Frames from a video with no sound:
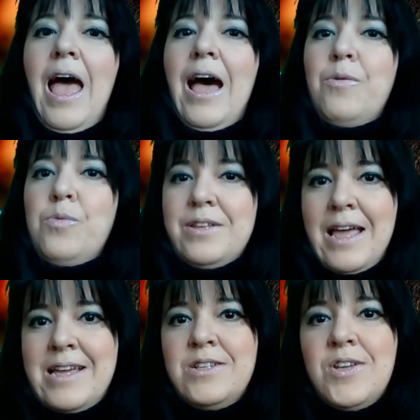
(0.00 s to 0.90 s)
And what
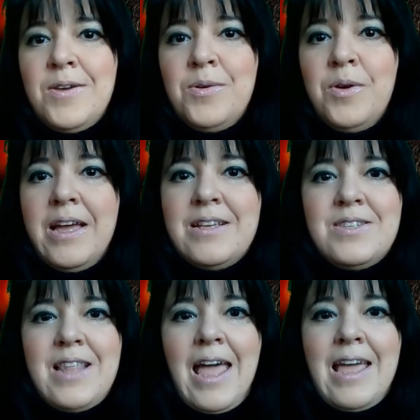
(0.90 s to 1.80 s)
they do
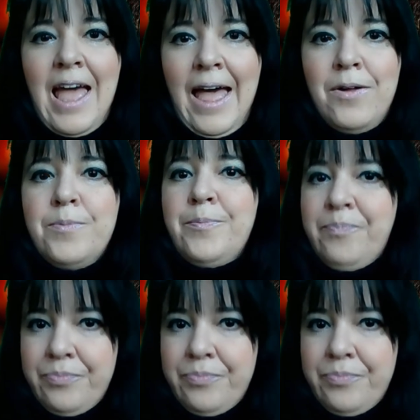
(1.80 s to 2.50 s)
is they help